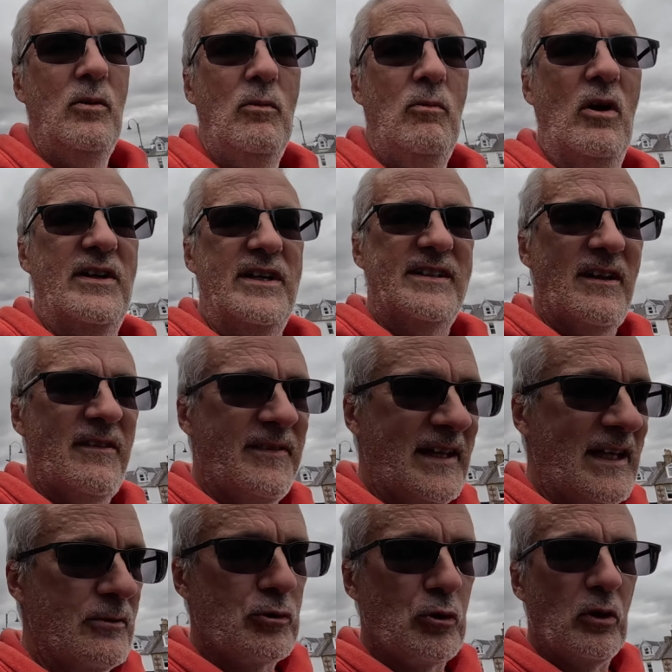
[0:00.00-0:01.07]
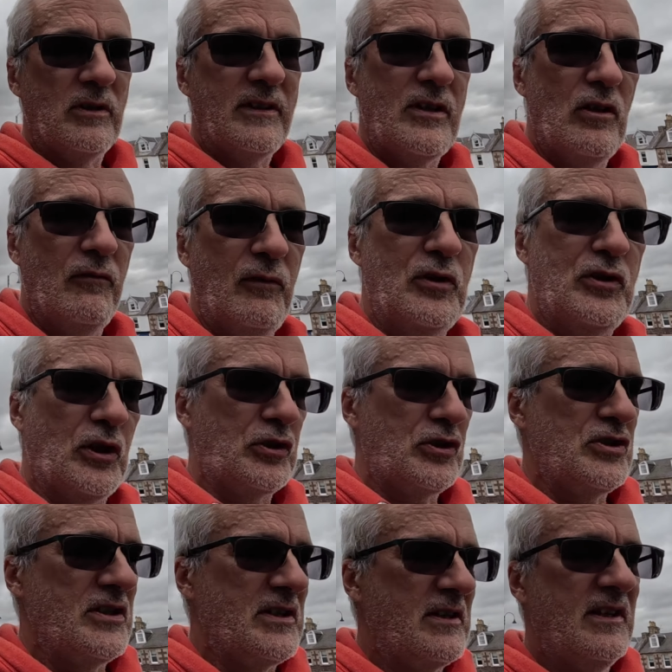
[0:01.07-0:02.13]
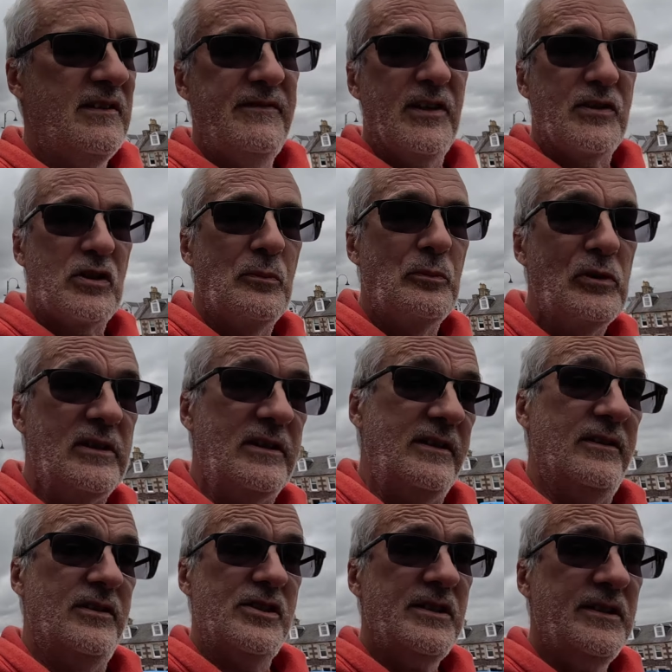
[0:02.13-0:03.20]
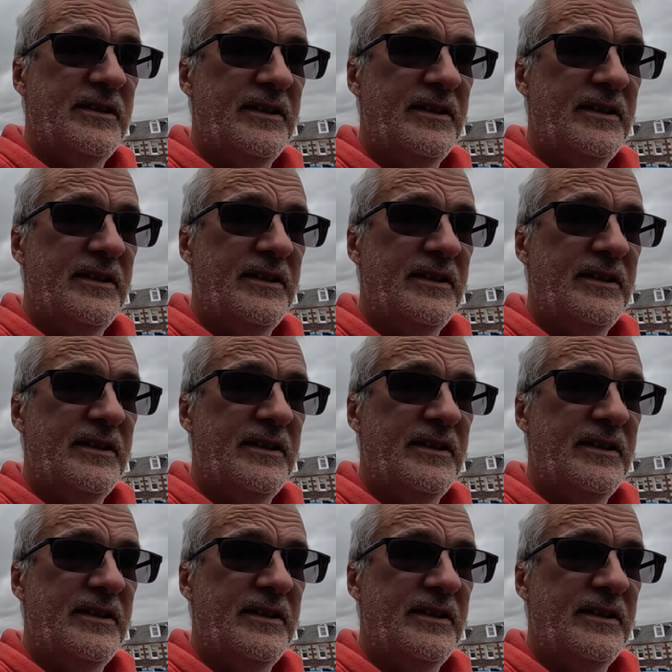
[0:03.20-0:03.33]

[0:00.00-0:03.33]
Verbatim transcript: Well, you didn't think I was going to let you off with churches and graveyards completely, did you?